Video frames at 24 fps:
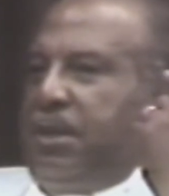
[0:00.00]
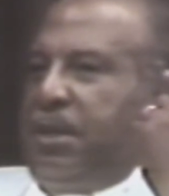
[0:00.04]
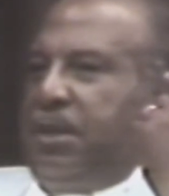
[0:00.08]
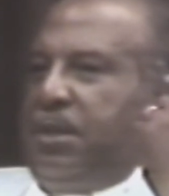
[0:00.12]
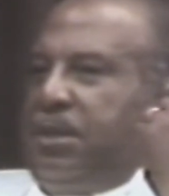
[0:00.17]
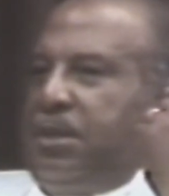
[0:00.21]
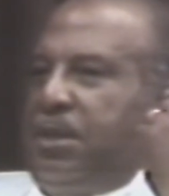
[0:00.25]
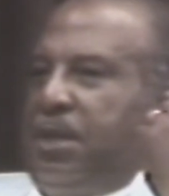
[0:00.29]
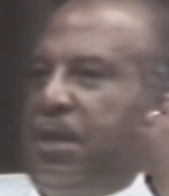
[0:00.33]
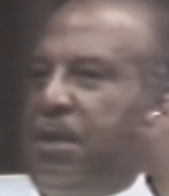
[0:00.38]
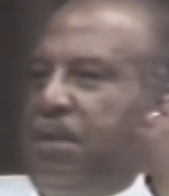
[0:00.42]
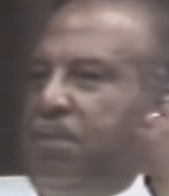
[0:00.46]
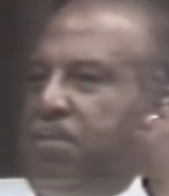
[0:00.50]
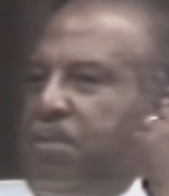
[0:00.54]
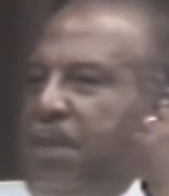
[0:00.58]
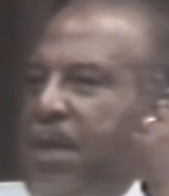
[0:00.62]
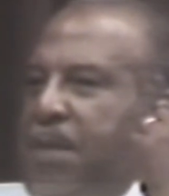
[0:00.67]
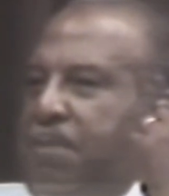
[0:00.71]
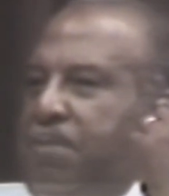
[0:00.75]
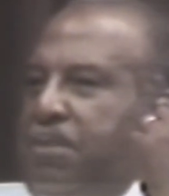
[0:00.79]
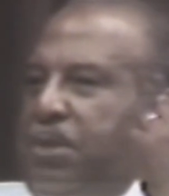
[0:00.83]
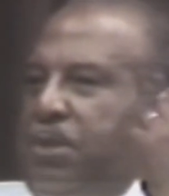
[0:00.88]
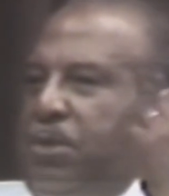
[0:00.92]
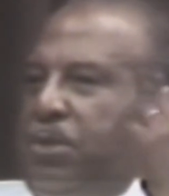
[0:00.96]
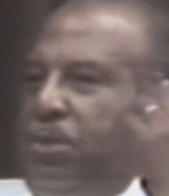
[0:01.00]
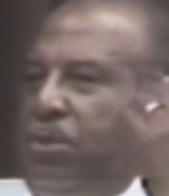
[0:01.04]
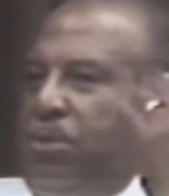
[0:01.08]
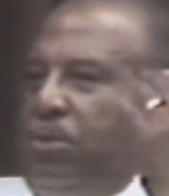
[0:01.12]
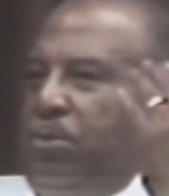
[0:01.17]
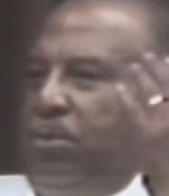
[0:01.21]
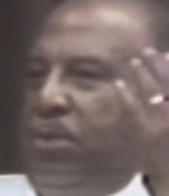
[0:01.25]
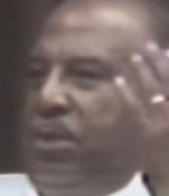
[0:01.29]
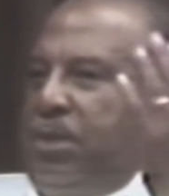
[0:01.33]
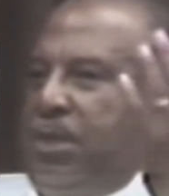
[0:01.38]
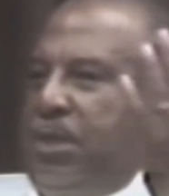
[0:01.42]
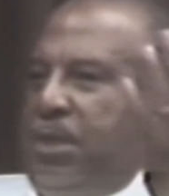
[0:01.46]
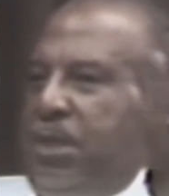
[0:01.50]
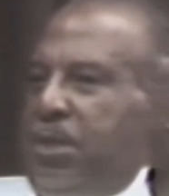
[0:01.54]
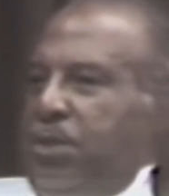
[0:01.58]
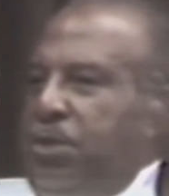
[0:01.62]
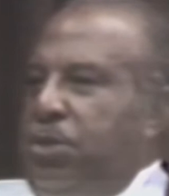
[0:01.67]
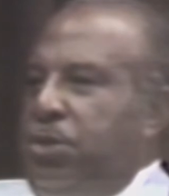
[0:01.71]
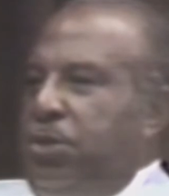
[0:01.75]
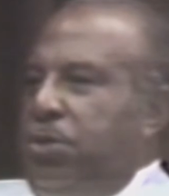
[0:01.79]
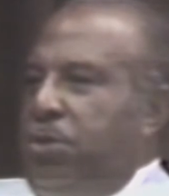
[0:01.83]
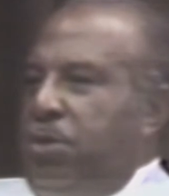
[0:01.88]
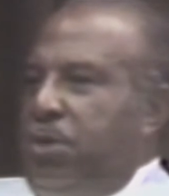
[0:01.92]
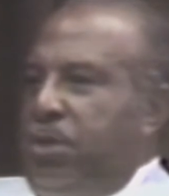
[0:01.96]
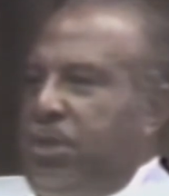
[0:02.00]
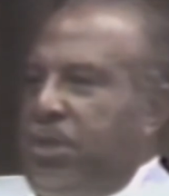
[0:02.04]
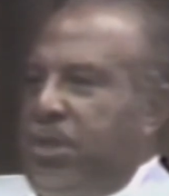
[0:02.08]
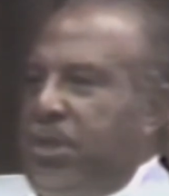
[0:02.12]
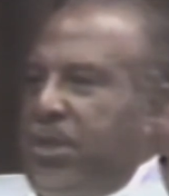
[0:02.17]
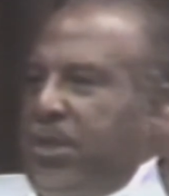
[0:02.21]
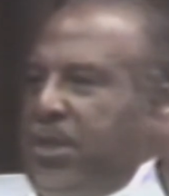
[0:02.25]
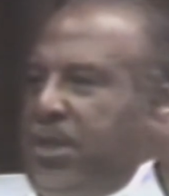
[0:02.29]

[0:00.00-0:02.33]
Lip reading: in Second Baptist who was an insurance